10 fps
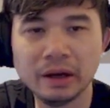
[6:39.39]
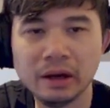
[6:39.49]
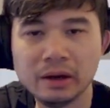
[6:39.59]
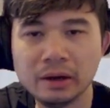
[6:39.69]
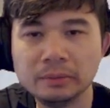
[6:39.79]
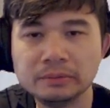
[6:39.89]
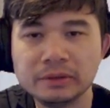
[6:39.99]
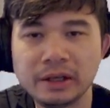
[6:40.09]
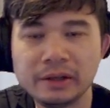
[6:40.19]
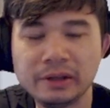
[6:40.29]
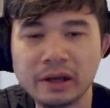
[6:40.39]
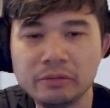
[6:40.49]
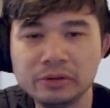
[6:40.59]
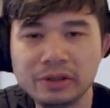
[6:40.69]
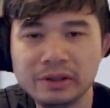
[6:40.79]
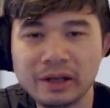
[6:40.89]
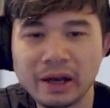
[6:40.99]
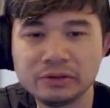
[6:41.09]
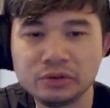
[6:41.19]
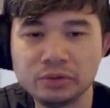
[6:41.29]
And I think I will take the
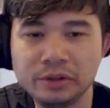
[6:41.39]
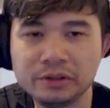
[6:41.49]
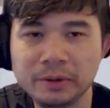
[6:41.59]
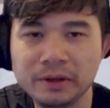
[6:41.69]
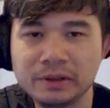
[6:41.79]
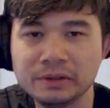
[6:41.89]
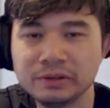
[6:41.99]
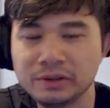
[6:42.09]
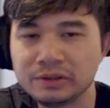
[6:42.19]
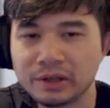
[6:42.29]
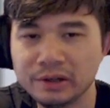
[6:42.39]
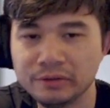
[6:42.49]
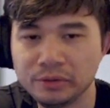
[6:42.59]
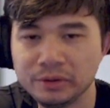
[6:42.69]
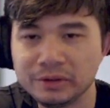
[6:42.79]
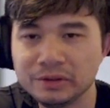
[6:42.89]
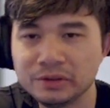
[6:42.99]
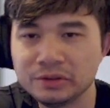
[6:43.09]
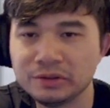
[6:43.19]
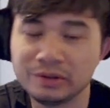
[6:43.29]
Astral Wingspan because it is kind of a win
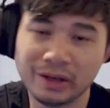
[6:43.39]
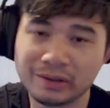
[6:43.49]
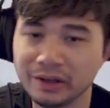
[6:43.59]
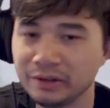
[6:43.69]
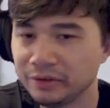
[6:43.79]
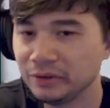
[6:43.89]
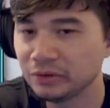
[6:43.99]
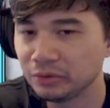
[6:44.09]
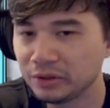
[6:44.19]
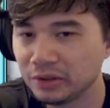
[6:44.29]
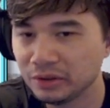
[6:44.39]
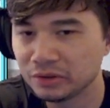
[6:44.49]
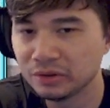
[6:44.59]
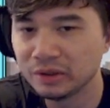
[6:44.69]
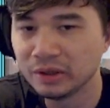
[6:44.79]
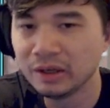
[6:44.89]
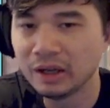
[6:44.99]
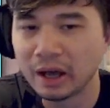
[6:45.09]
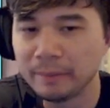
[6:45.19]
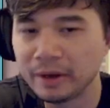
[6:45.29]
condition. Not kind of, it is a win condition.
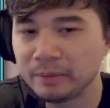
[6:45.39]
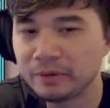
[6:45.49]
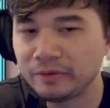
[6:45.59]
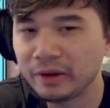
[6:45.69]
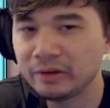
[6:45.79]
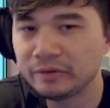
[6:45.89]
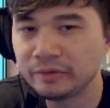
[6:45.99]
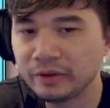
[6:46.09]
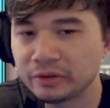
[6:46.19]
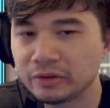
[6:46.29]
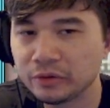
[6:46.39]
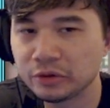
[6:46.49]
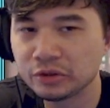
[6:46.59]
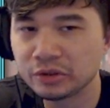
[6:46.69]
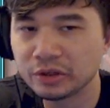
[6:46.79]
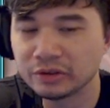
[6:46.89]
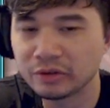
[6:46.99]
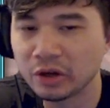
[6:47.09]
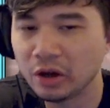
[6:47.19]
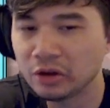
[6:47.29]
I'm not a big fan of failed conversion because
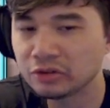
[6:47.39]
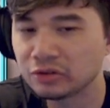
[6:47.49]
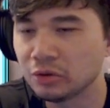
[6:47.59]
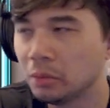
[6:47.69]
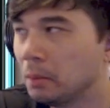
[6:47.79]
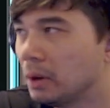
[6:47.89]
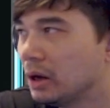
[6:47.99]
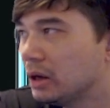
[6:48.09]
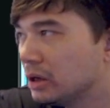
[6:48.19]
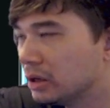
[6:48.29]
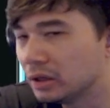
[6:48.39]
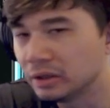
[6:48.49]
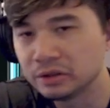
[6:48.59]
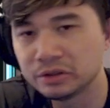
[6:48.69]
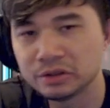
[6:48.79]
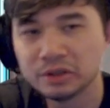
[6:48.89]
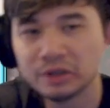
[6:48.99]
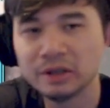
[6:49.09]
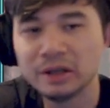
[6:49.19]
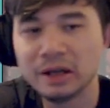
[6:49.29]
it costs so much.
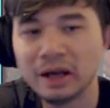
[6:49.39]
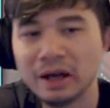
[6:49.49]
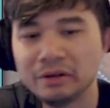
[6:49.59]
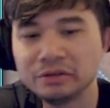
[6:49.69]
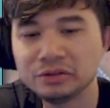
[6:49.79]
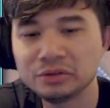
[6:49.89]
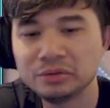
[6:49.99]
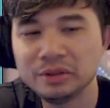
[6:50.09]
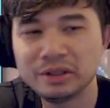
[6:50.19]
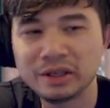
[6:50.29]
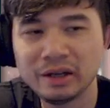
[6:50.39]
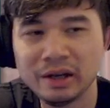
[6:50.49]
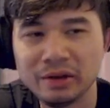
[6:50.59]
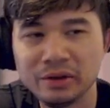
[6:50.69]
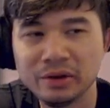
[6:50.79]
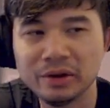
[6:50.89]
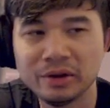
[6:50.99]
How was your weekend, Heather?